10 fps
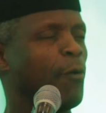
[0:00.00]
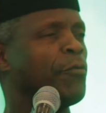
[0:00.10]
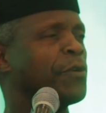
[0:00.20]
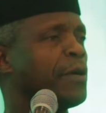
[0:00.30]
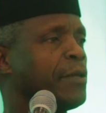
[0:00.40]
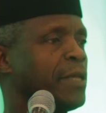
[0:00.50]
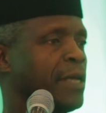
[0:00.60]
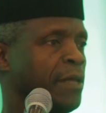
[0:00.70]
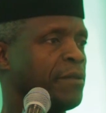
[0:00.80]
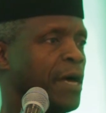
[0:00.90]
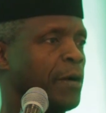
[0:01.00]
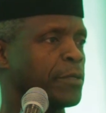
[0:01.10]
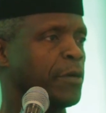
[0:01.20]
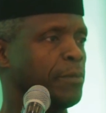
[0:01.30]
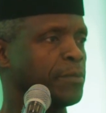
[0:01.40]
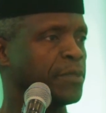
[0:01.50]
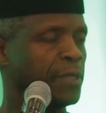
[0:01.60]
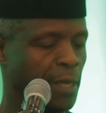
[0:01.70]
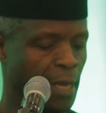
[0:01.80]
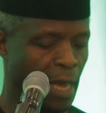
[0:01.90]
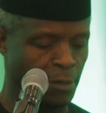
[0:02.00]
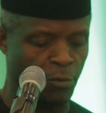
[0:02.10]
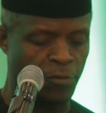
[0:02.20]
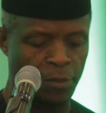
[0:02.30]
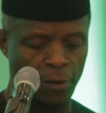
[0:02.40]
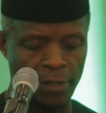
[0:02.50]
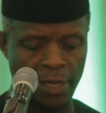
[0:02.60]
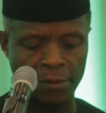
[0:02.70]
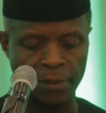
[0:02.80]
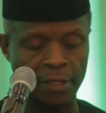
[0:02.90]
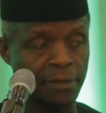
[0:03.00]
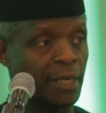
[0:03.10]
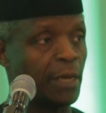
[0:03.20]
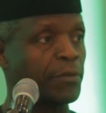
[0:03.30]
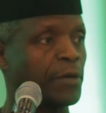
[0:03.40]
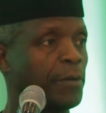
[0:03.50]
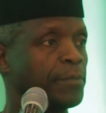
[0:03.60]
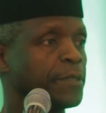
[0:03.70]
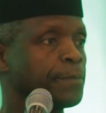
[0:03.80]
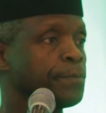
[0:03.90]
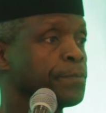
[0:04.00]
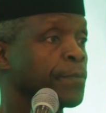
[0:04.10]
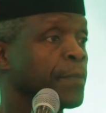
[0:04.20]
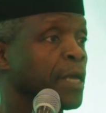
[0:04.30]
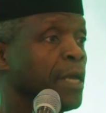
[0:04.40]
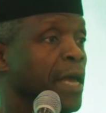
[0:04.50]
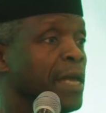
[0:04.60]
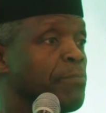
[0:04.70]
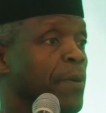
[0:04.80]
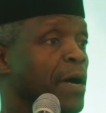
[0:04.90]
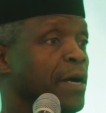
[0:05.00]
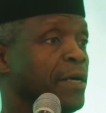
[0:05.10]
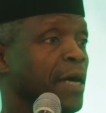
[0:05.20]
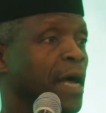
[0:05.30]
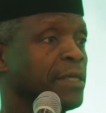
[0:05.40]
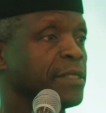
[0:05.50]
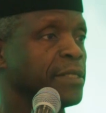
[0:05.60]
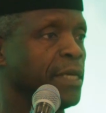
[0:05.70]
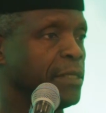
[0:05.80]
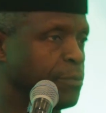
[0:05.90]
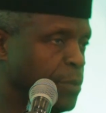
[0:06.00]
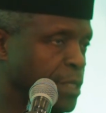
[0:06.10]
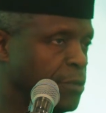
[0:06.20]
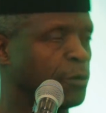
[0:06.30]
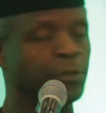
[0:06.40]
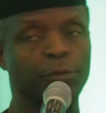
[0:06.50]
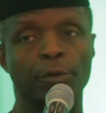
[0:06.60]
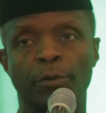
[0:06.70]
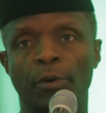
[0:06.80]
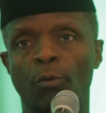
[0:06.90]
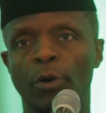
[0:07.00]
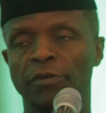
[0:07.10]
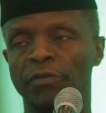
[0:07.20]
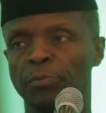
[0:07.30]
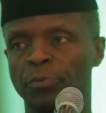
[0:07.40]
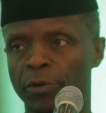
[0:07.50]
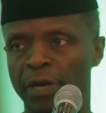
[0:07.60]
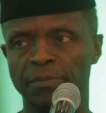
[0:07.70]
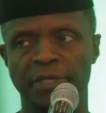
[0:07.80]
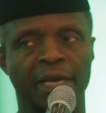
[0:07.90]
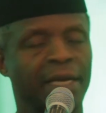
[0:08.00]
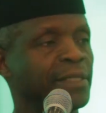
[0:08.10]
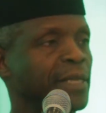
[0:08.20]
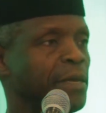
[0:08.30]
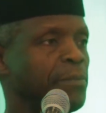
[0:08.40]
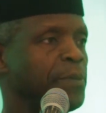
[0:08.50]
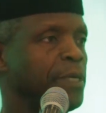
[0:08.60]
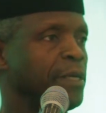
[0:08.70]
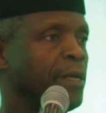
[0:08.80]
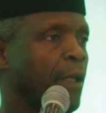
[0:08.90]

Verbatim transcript: overall health outcomes and overall educational outcomes. NPA is also one of the programs in our SIP.